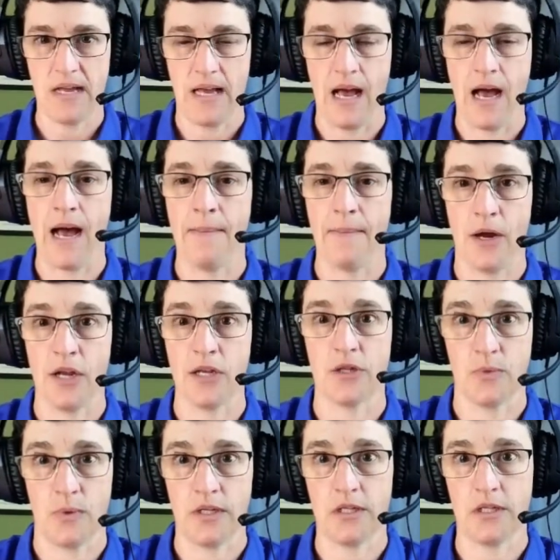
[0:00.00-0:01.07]
I'm going to
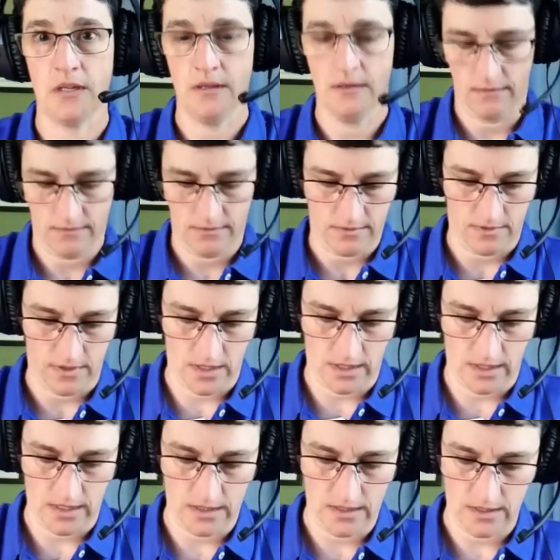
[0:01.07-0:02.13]
switch the
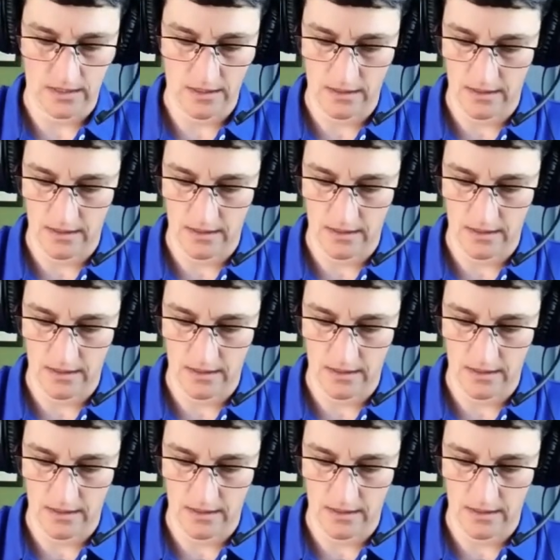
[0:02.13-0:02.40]
leads here.